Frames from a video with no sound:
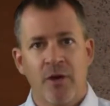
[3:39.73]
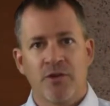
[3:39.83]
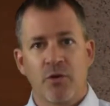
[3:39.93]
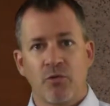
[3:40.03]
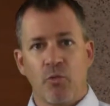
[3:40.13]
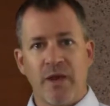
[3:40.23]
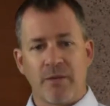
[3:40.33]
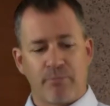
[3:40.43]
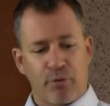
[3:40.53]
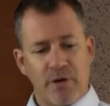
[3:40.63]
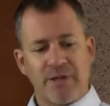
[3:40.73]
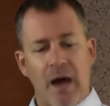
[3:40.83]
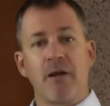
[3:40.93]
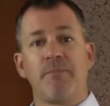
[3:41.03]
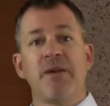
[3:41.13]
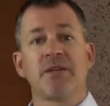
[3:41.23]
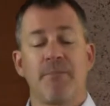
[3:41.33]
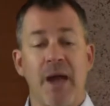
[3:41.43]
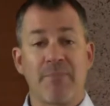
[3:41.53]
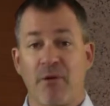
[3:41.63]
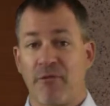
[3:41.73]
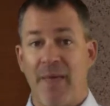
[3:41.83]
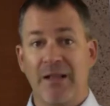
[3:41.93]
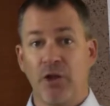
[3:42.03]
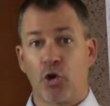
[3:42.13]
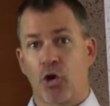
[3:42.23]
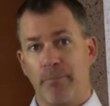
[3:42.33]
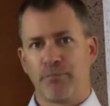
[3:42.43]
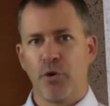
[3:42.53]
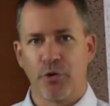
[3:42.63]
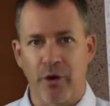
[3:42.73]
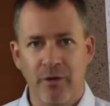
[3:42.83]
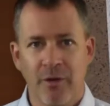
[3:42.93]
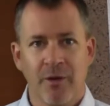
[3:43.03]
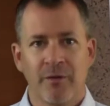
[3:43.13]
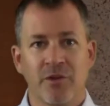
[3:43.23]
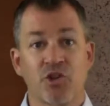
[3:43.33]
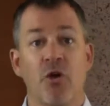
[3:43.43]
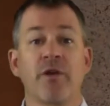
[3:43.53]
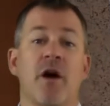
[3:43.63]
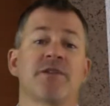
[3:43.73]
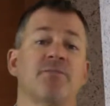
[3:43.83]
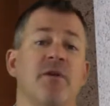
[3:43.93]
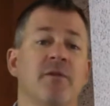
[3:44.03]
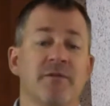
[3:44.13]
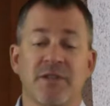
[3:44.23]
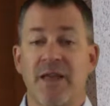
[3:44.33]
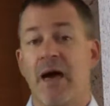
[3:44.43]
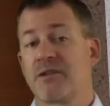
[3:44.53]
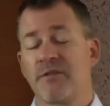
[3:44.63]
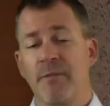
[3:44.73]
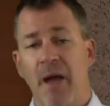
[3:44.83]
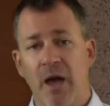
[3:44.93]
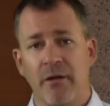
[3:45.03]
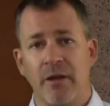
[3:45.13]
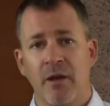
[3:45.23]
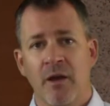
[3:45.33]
So we can print out a piece of paper from that little computer to show the customer the status of their battery.